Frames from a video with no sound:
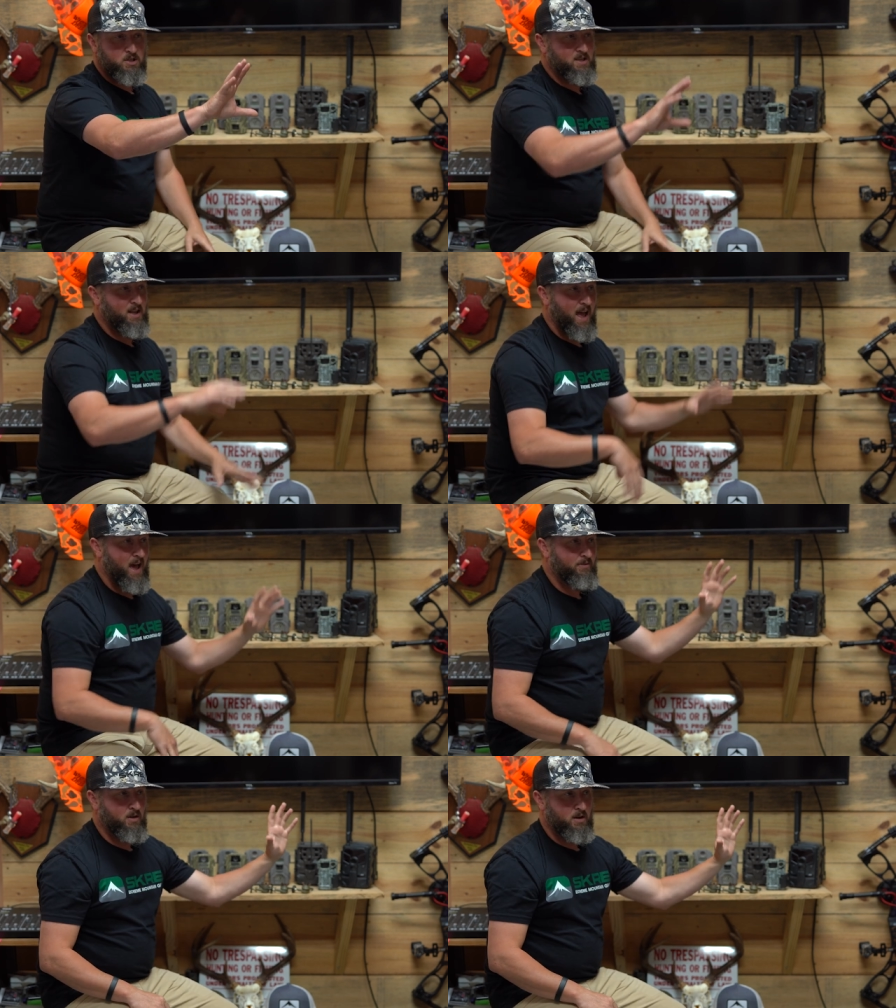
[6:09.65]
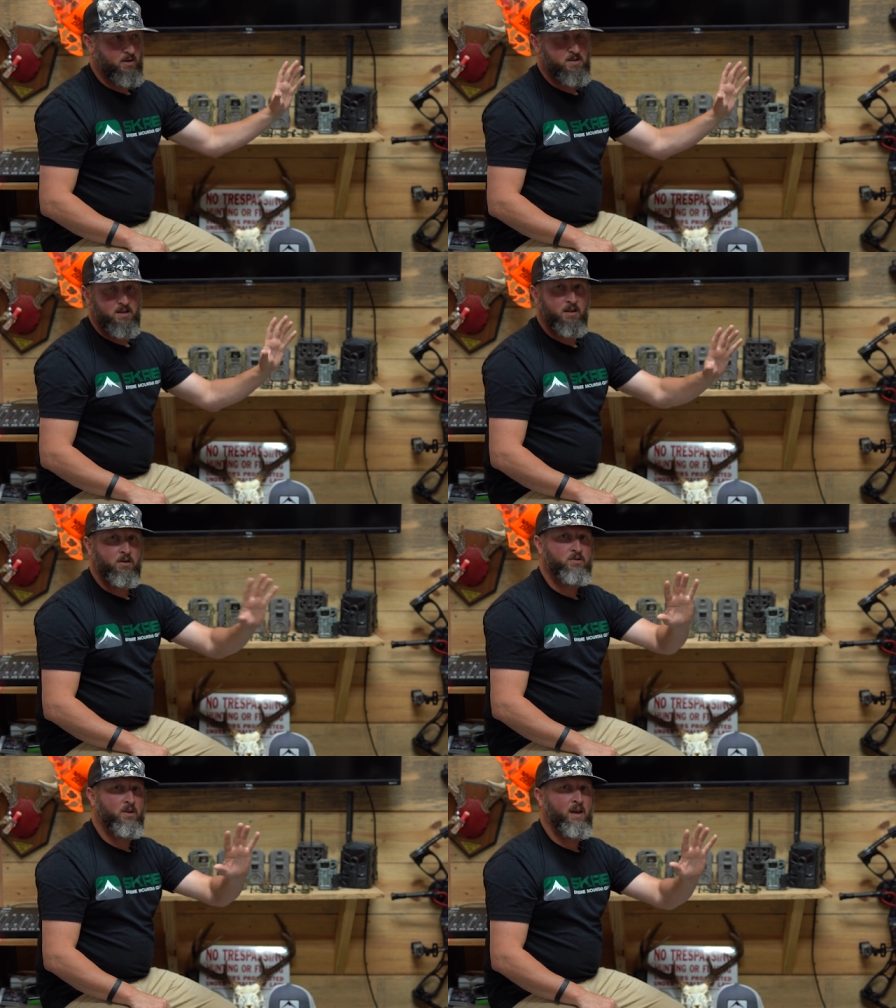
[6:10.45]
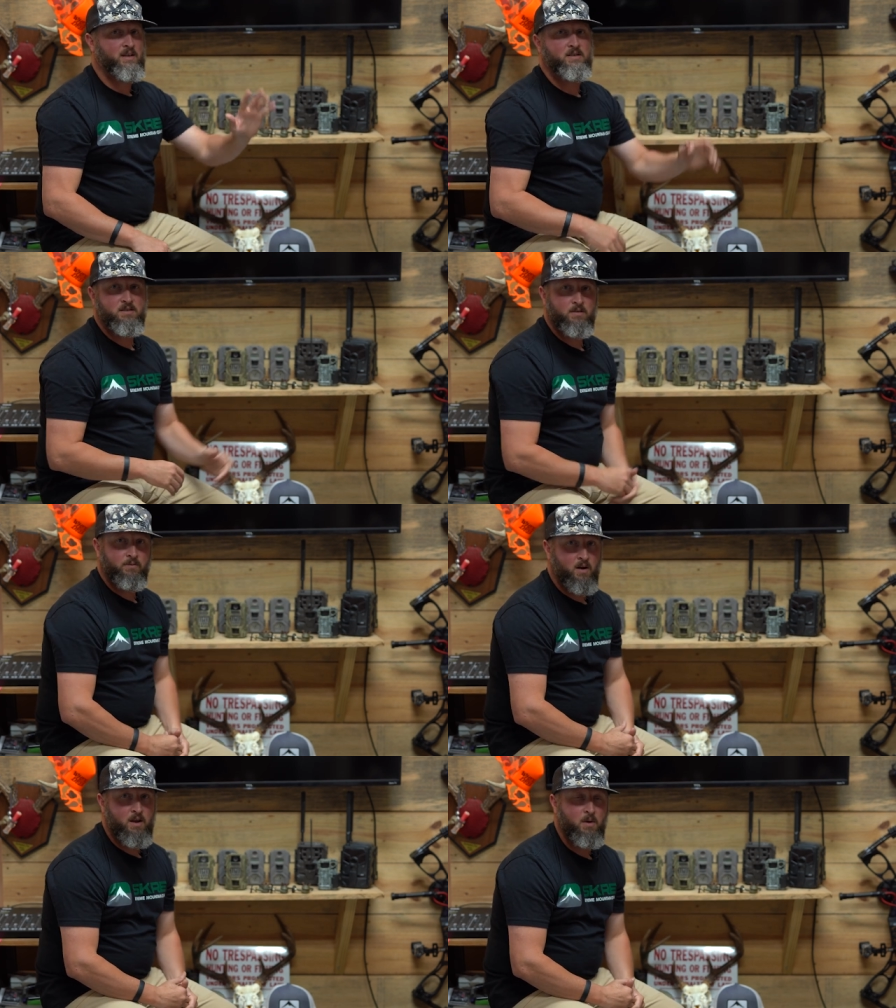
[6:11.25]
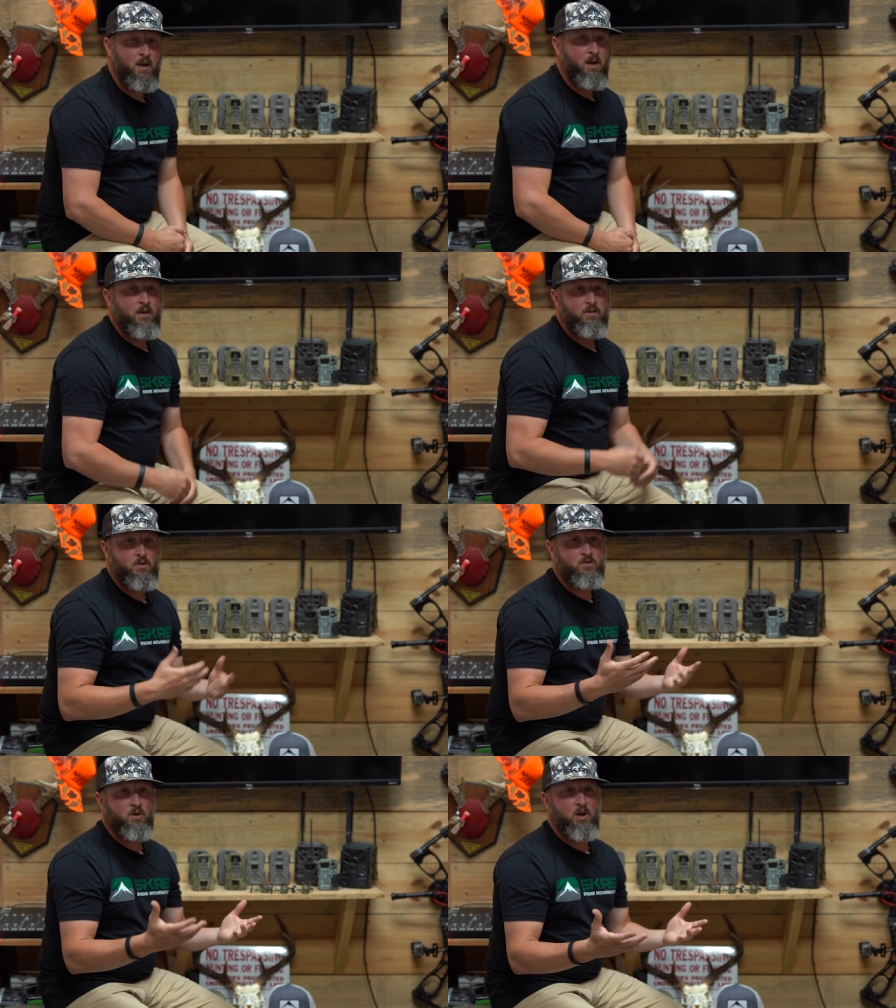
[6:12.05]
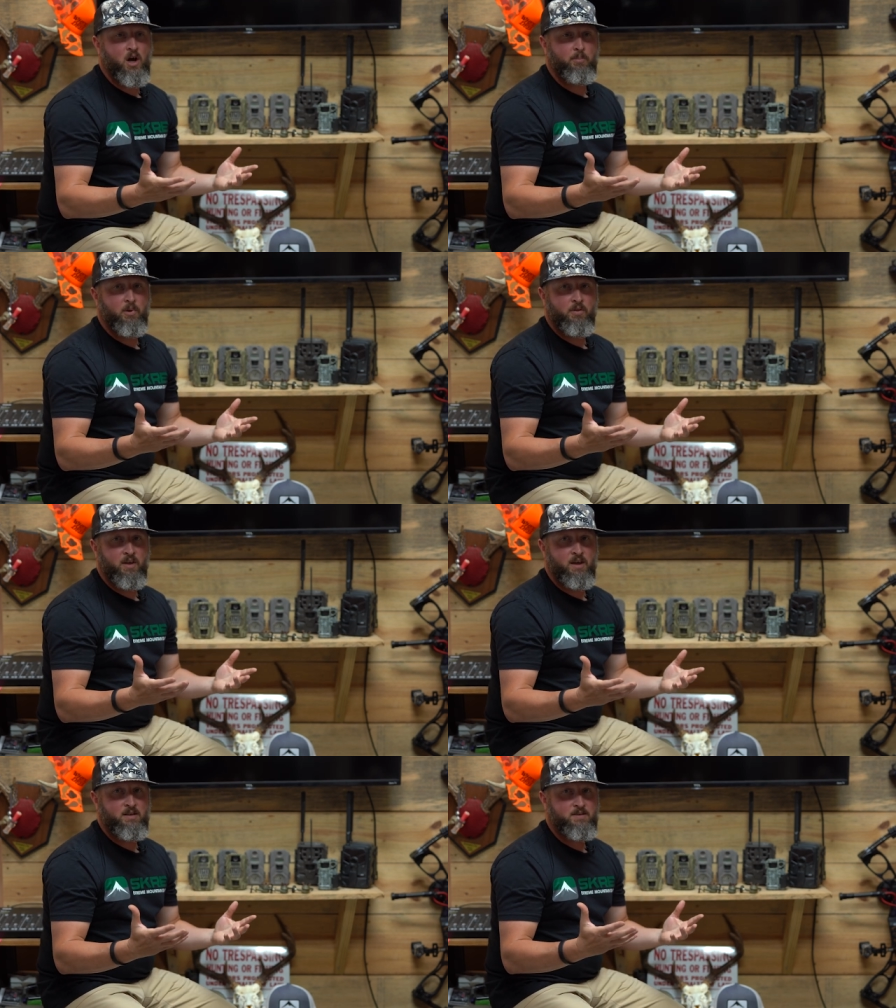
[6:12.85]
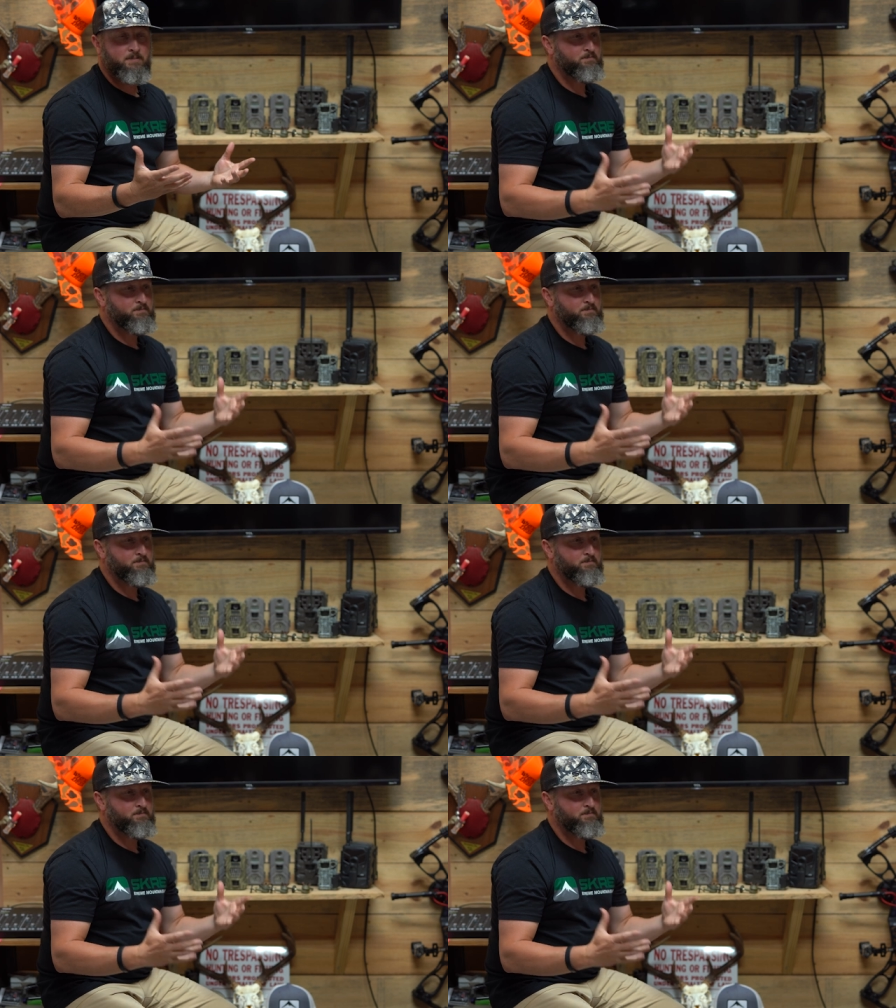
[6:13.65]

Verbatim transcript: just get half the deer as it enters or exits the frame. Those are a couple of things.